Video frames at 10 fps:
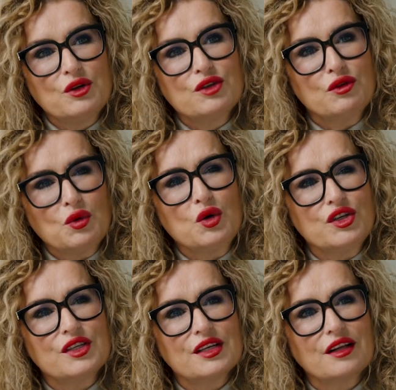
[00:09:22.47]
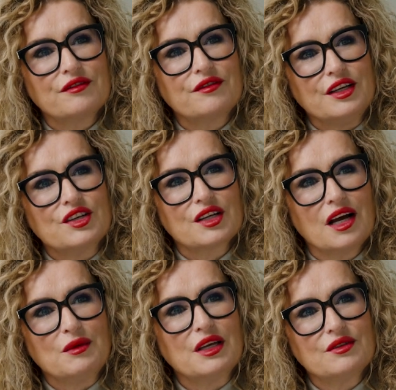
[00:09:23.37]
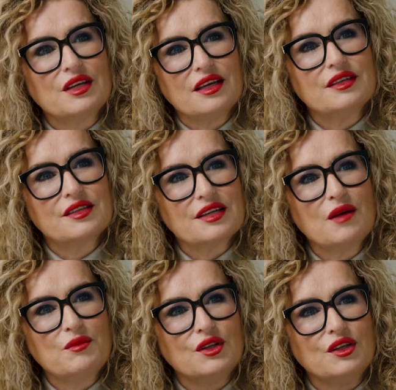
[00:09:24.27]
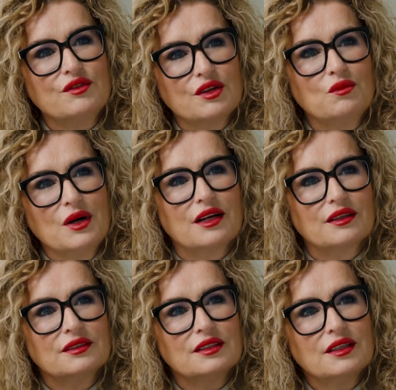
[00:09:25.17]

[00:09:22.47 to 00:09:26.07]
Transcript: Would you reward yourself each time you hit a step and you've done well?